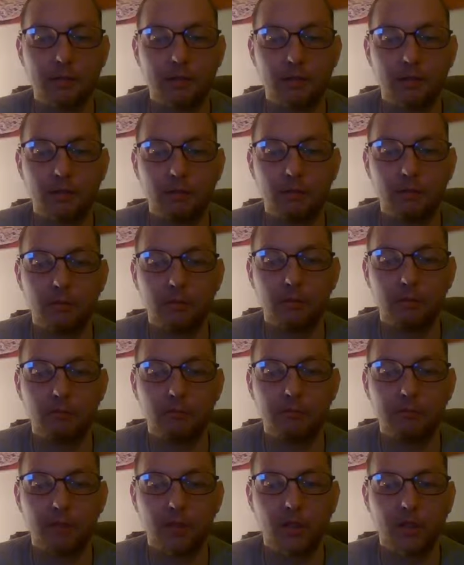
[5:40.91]
So
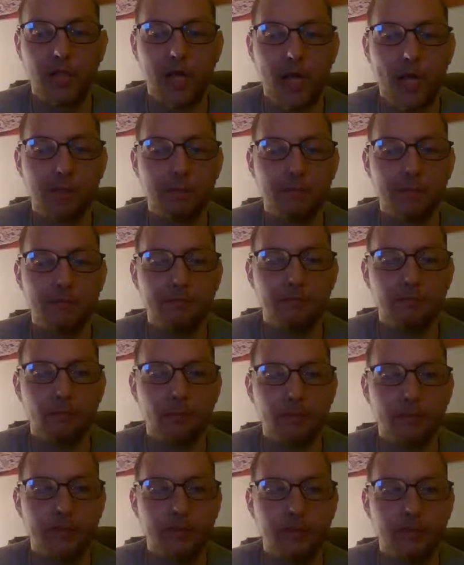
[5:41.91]
I'm very happy
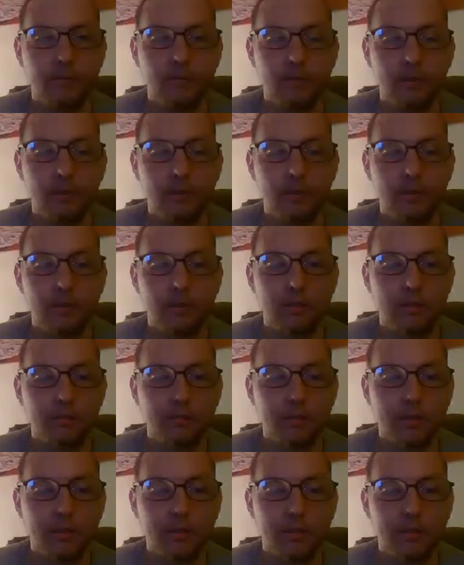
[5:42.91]
for you to
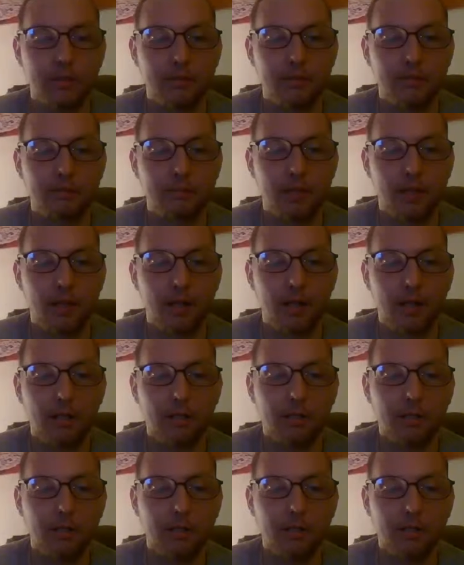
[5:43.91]
be in this spot.
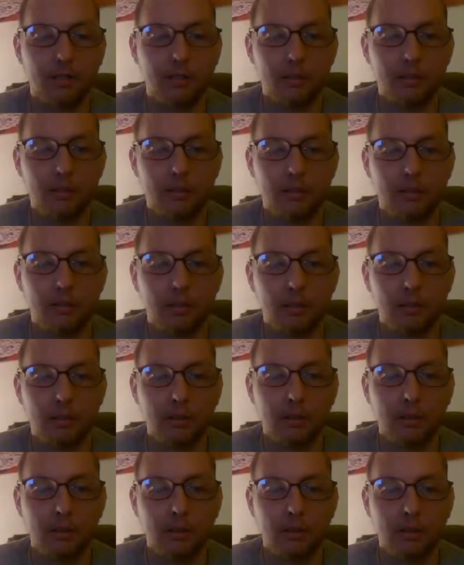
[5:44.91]
And
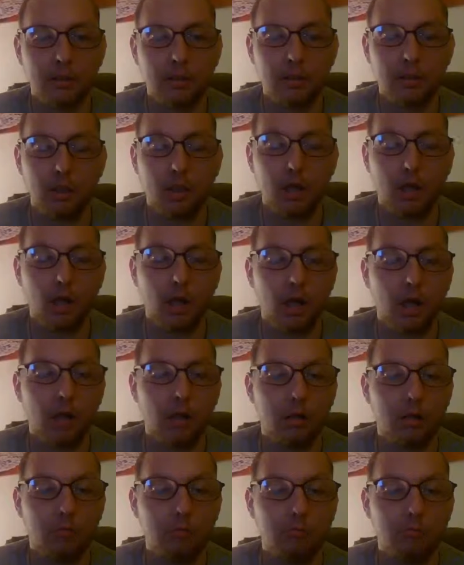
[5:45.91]

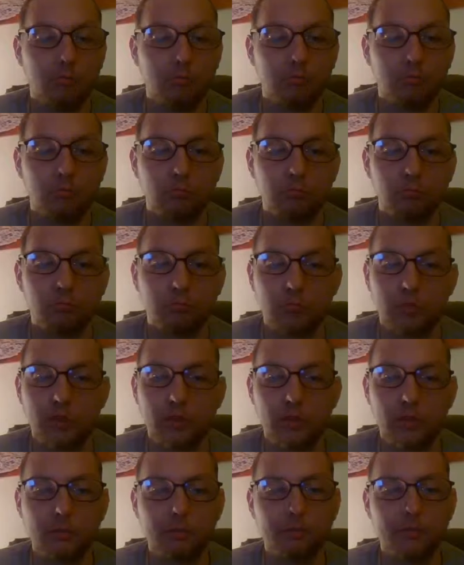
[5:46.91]
uh,
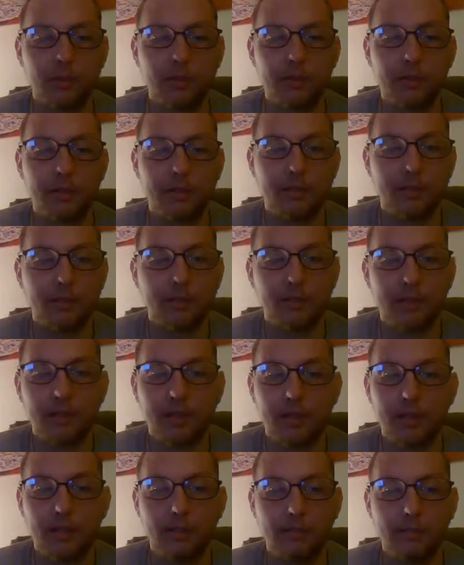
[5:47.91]
this Bennington
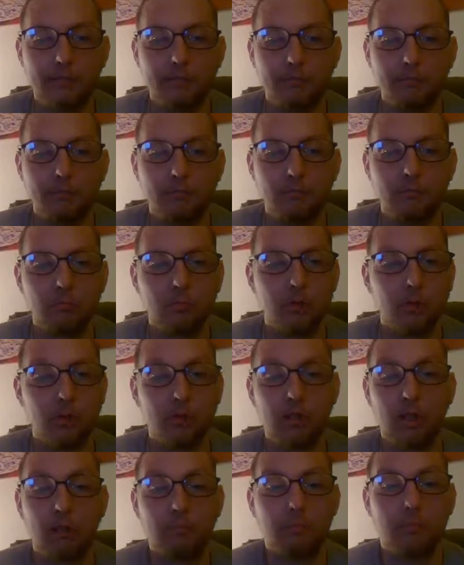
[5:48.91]
kid,
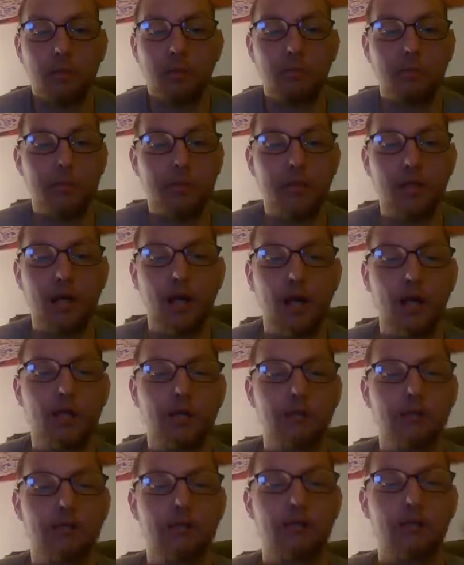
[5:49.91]
look, I'm going to be
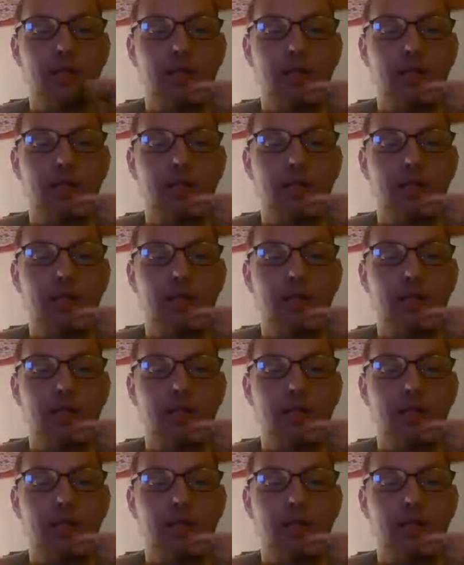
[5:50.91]
honest.